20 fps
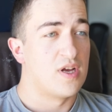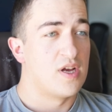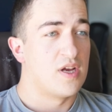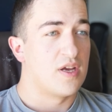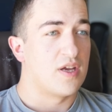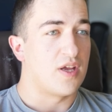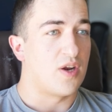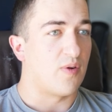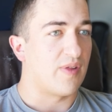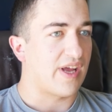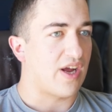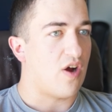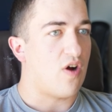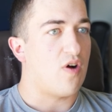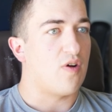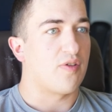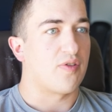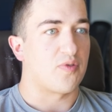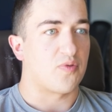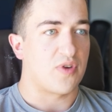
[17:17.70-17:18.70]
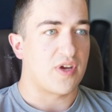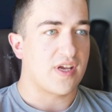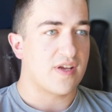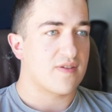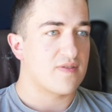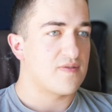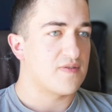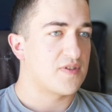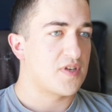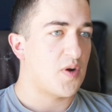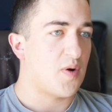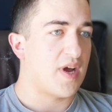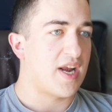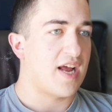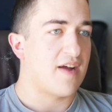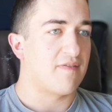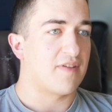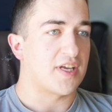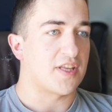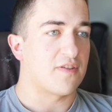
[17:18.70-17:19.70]
like all three. So I'd
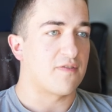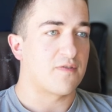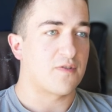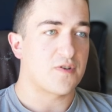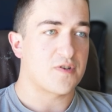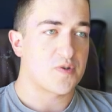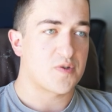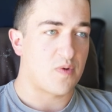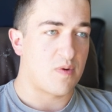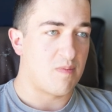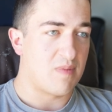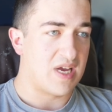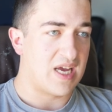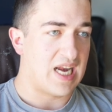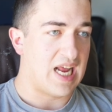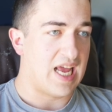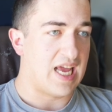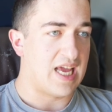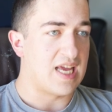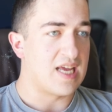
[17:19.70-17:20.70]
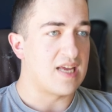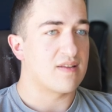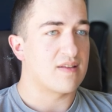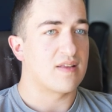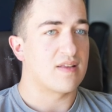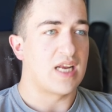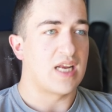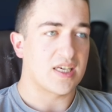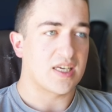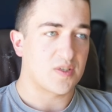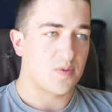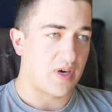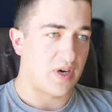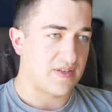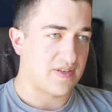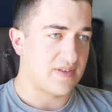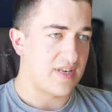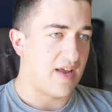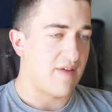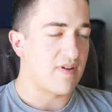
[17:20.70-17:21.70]
have like the first one be at 8, the next one at
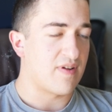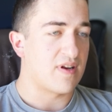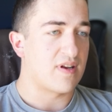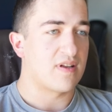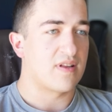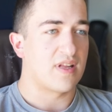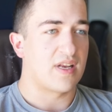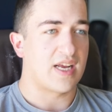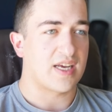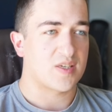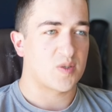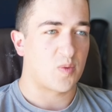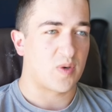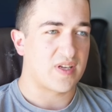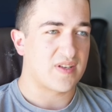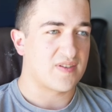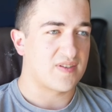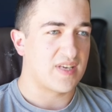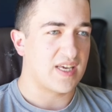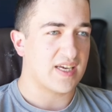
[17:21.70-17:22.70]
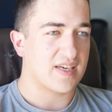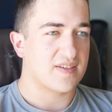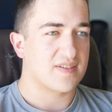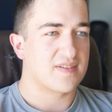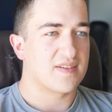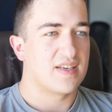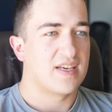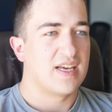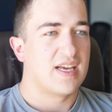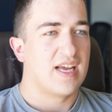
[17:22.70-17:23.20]
7, the next one at 6.